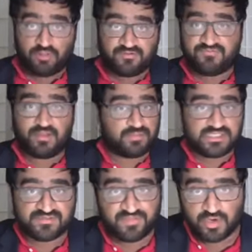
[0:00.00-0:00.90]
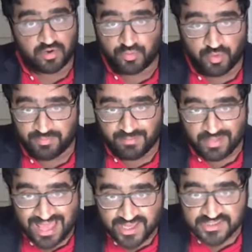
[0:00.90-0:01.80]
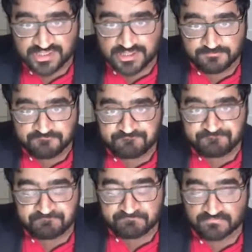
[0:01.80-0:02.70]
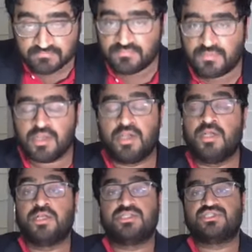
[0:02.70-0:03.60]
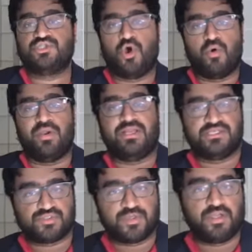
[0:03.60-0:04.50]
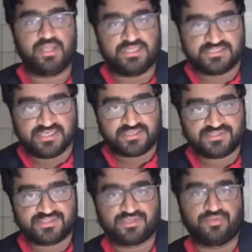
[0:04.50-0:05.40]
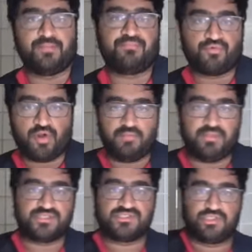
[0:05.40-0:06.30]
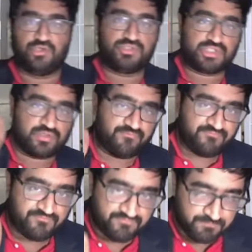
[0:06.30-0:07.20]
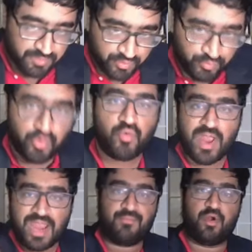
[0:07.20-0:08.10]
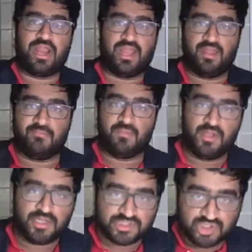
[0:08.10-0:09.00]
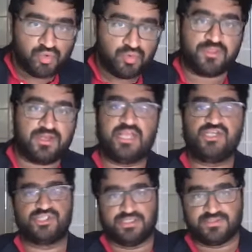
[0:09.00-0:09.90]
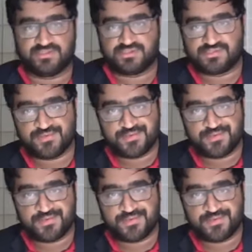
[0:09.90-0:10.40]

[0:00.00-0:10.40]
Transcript: the families of the earth will be blessed. So Israel exists, so that promise goes through Abraham to the nations